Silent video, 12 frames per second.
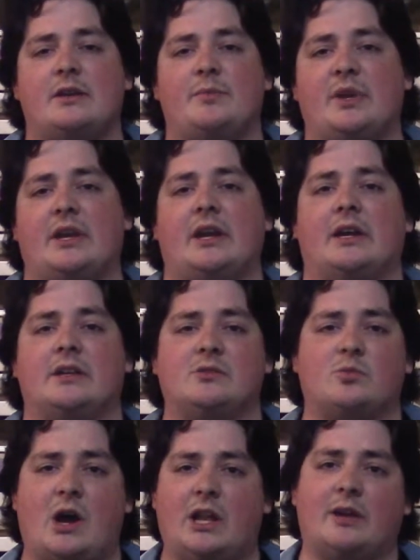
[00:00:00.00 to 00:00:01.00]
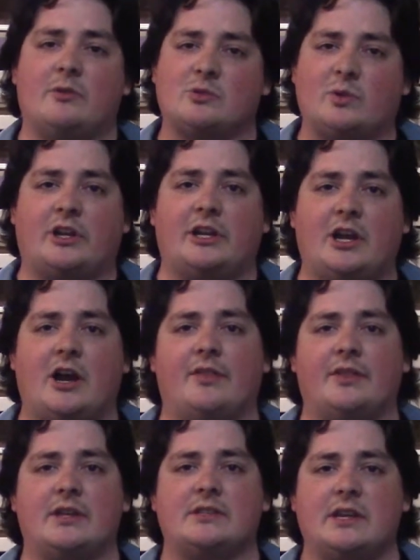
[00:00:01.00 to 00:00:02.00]
because while I was working
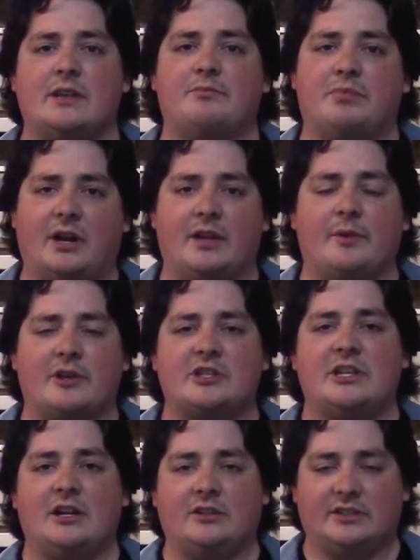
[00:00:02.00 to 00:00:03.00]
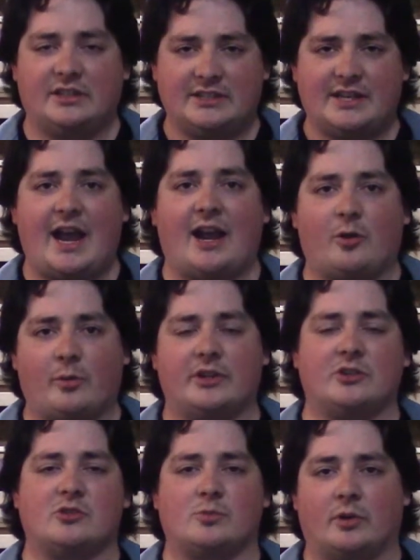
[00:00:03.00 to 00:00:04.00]
on this, it pretty much killed an entire
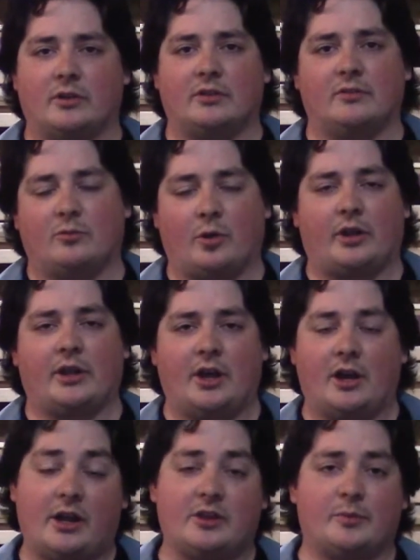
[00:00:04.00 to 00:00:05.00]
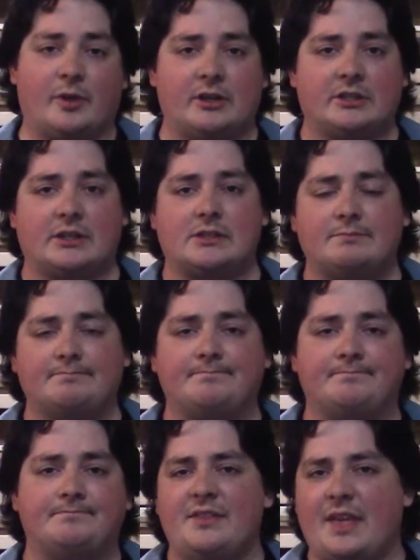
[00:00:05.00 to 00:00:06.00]
winter's worth of working on other projects.
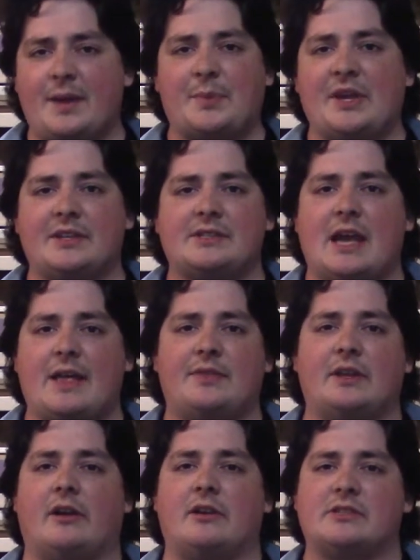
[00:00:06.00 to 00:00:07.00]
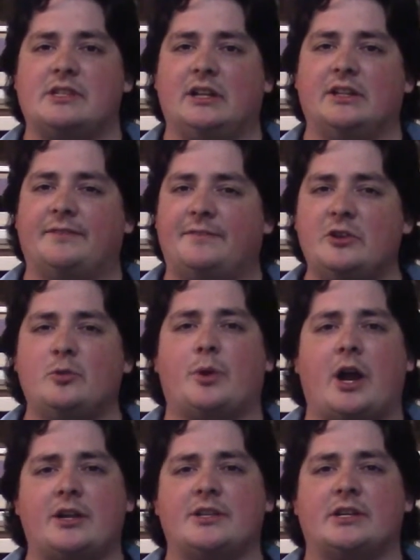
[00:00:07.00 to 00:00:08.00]
That being said, there are still a few
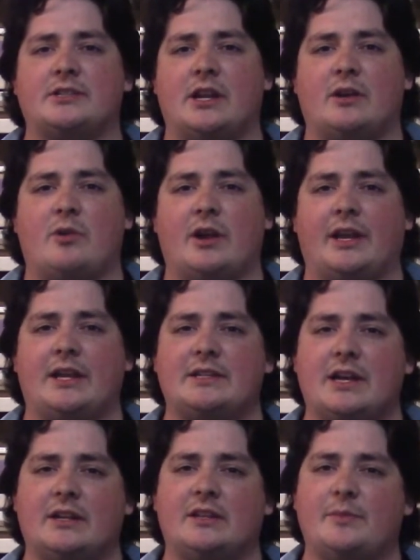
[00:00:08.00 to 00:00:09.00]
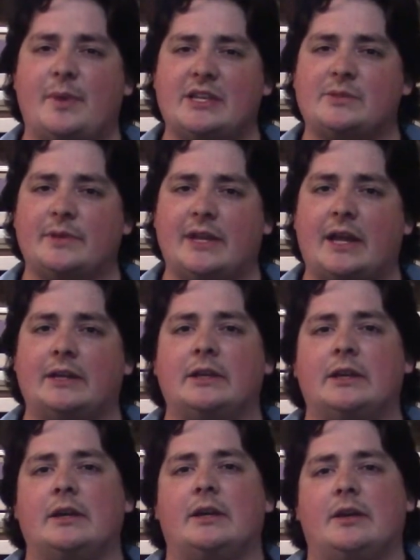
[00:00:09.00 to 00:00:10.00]
projects that I want to get done in the basement yet,
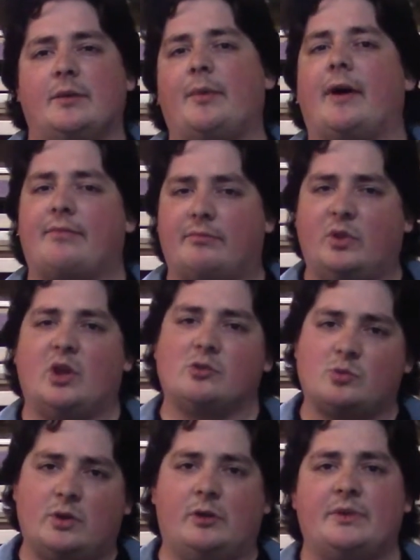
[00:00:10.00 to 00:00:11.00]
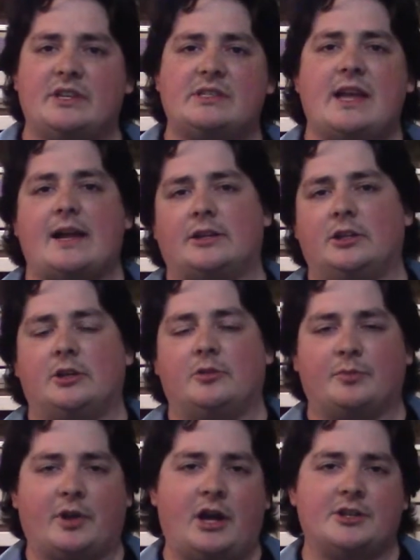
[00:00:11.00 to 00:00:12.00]
but those will be
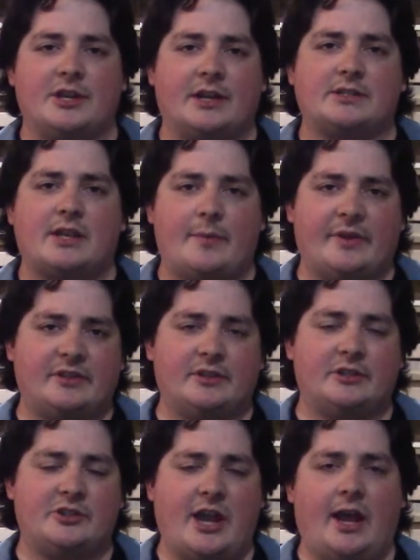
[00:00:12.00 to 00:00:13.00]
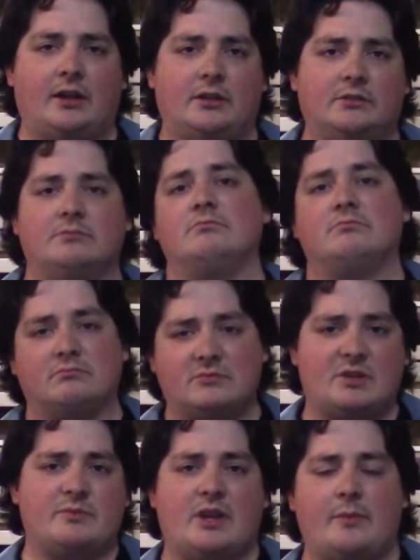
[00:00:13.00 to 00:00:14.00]
standalone projects coming to the channel
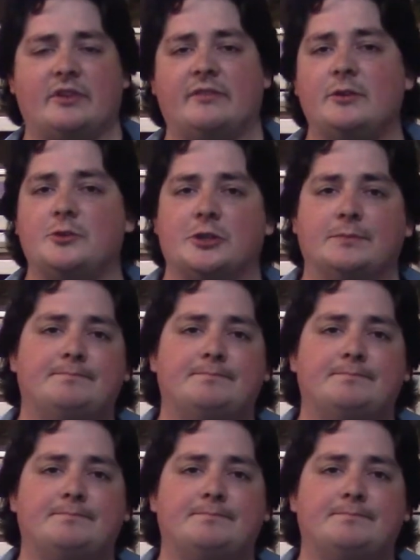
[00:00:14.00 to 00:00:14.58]
sometime in the future.